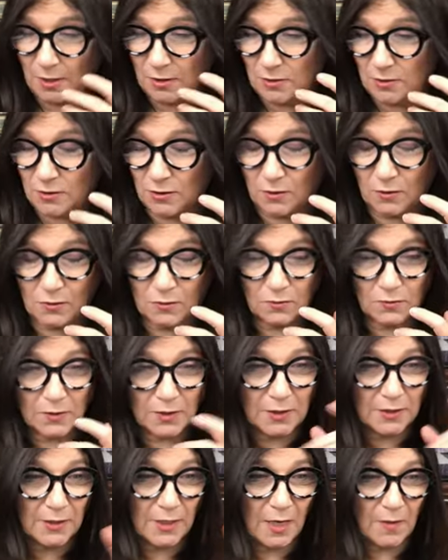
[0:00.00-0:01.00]
So
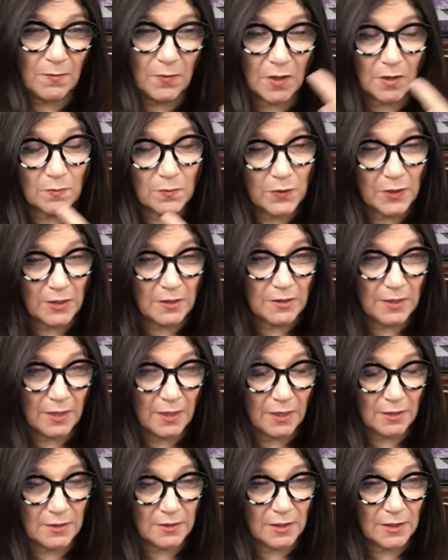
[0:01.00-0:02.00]
the same company
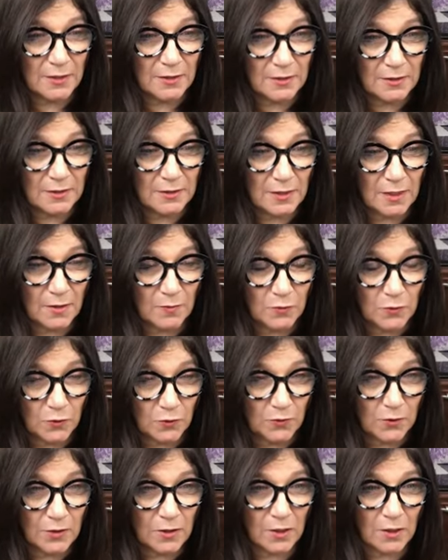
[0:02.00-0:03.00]
that does the
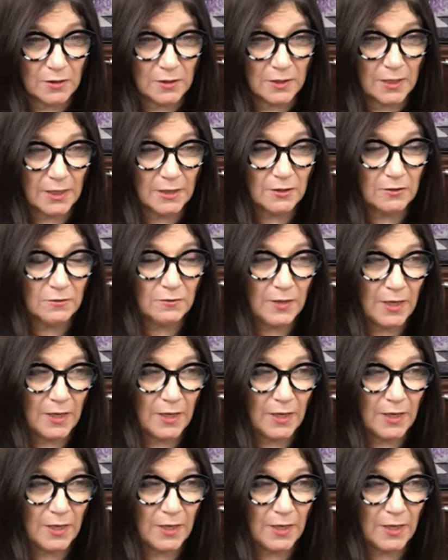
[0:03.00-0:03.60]
protocol that I do,